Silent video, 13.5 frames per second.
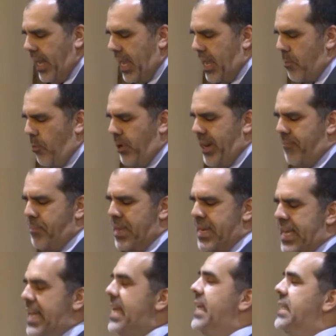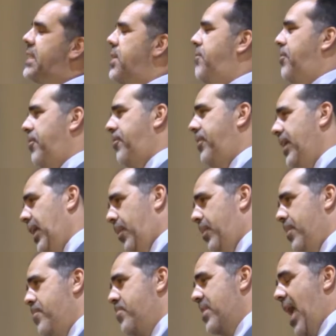It would have been easy for
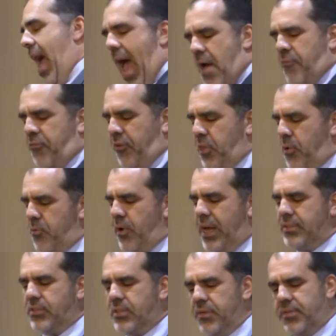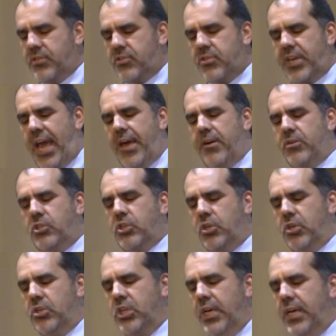Philip and for the rest of the scattered
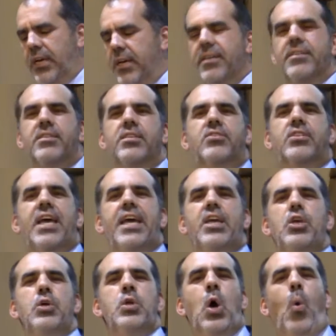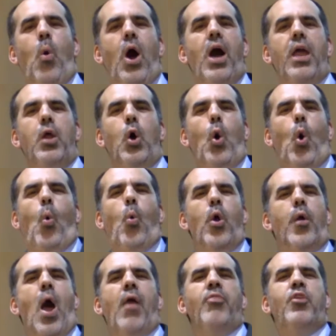church to say, you know what?
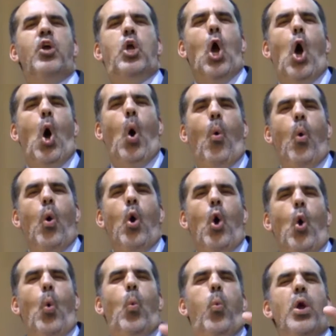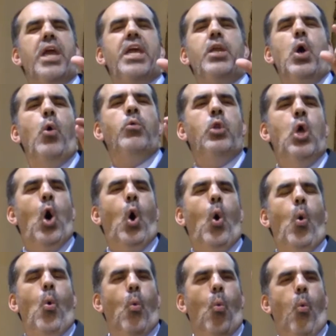We're on the go. We don't
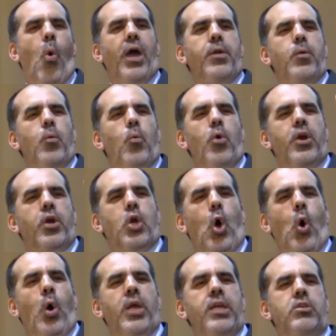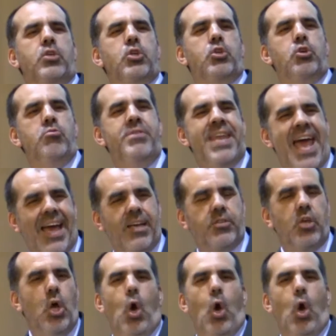know what we're going to do next.